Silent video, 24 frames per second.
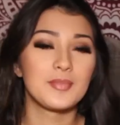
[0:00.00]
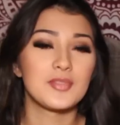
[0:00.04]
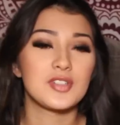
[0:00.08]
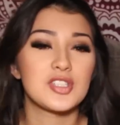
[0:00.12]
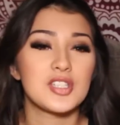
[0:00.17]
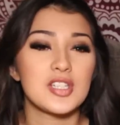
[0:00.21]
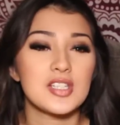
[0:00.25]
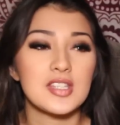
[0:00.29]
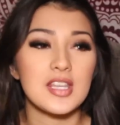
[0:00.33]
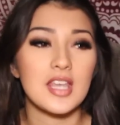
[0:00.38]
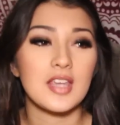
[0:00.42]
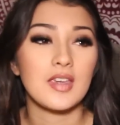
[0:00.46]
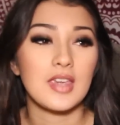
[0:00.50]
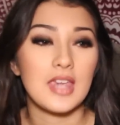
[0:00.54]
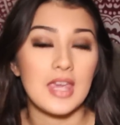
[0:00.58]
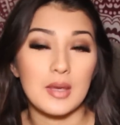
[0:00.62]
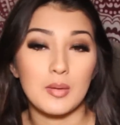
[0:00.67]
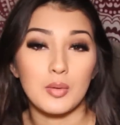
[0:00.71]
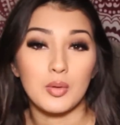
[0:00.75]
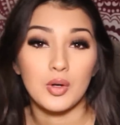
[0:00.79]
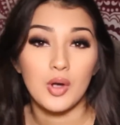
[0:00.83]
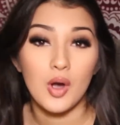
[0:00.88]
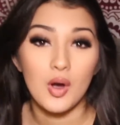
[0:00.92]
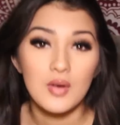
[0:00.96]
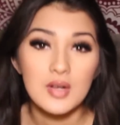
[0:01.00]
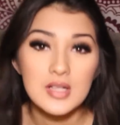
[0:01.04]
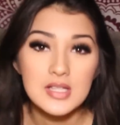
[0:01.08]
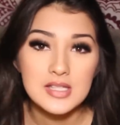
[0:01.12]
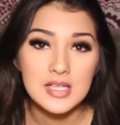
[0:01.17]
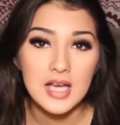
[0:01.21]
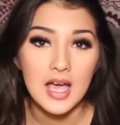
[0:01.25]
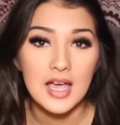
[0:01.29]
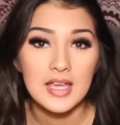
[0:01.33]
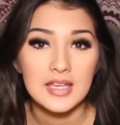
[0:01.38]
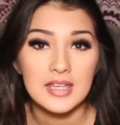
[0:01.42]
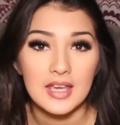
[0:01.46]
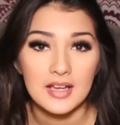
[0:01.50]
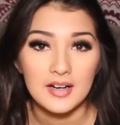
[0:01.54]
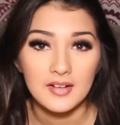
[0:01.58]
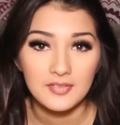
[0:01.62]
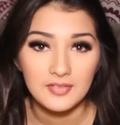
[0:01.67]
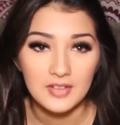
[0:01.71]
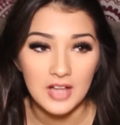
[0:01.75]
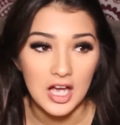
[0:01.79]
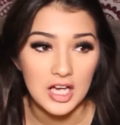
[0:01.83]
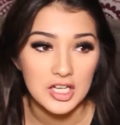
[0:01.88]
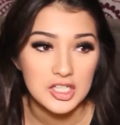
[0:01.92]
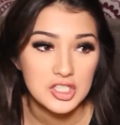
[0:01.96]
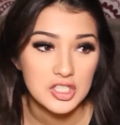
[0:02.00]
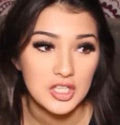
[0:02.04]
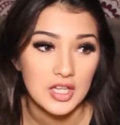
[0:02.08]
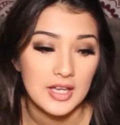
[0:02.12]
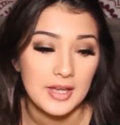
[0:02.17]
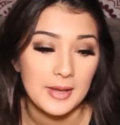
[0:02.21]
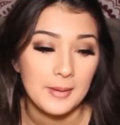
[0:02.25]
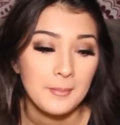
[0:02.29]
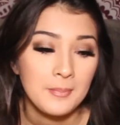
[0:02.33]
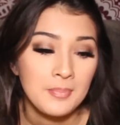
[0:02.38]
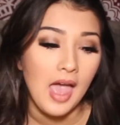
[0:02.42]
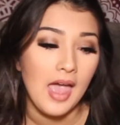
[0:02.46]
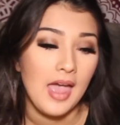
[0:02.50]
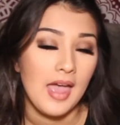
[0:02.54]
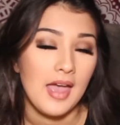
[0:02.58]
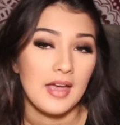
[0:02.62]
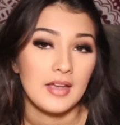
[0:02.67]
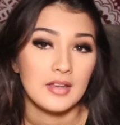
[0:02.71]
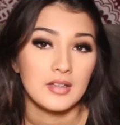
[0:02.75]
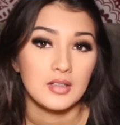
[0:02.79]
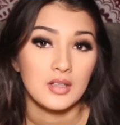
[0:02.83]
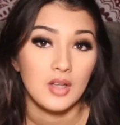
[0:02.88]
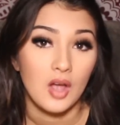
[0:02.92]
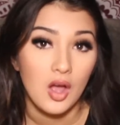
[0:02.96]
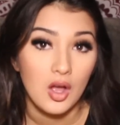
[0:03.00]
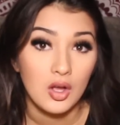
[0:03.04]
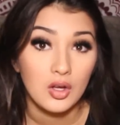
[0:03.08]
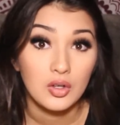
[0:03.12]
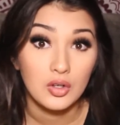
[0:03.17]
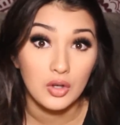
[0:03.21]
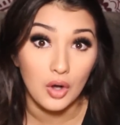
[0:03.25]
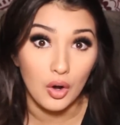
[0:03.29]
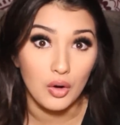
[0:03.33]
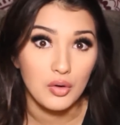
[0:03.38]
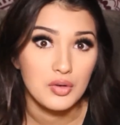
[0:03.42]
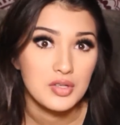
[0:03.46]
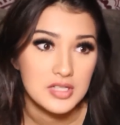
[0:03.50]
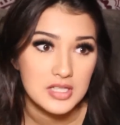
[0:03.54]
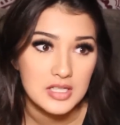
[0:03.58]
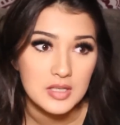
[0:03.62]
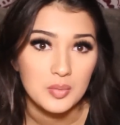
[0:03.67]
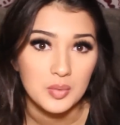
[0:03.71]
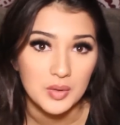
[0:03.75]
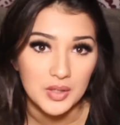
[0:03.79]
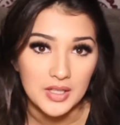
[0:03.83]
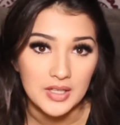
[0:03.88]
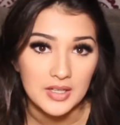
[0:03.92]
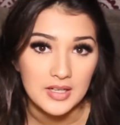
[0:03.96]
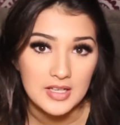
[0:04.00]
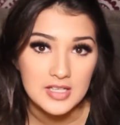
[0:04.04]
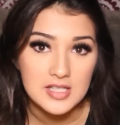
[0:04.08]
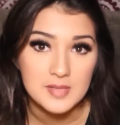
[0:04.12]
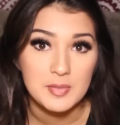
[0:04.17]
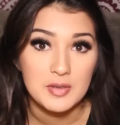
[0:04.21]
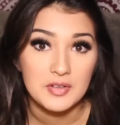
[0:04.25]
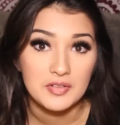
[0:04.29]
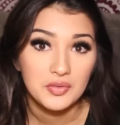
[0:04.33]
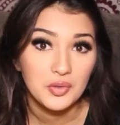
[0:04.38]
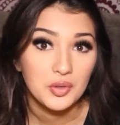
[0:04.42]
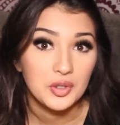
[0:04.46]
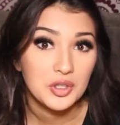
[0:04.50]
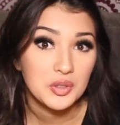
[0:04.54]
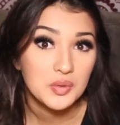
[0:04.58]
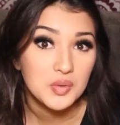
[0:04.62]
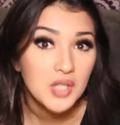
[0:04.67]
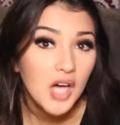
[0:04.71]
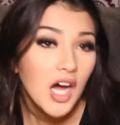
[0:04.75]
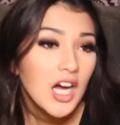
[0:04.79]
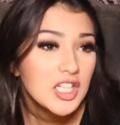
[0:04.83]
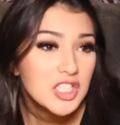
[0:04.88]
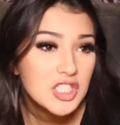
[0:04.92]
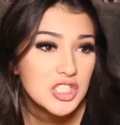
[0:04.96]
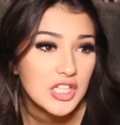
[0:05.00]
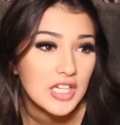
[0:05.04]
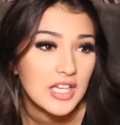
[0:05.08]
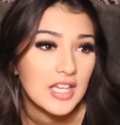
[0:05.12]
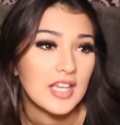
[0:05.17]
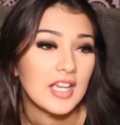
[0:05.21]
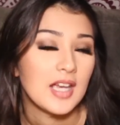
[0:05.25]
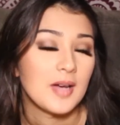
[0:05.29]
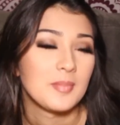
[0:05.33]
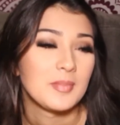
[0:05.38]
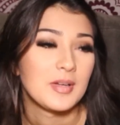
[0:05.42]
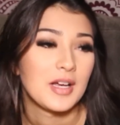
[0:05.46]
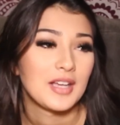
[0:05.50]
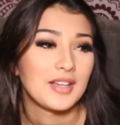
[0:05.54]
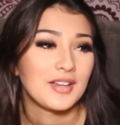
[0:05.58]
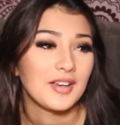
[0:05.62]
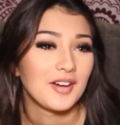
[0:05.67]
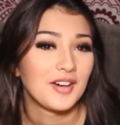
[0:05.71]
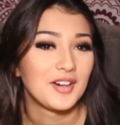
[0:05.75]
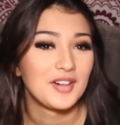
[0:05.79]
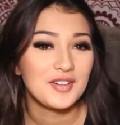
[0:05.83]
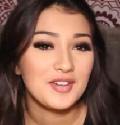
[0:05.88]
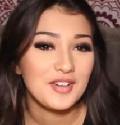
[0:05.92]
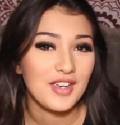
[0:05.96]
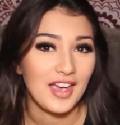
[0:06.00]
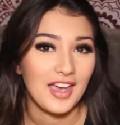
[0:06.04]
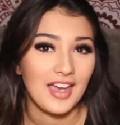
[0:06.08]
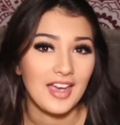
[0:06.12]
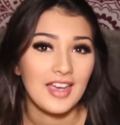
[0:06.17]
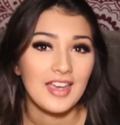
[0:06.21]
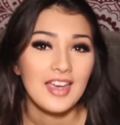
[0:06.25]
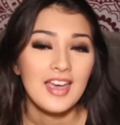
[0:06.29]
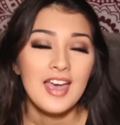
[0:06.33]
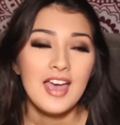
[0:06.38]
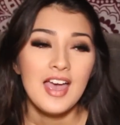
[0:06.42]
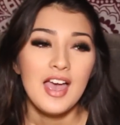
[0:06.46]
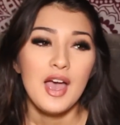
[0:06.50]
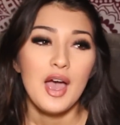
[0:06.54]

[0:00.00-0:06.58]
she's like, okay, well, go inside, get a flashlight, and go see what it is before you touch it. I'm like, okay.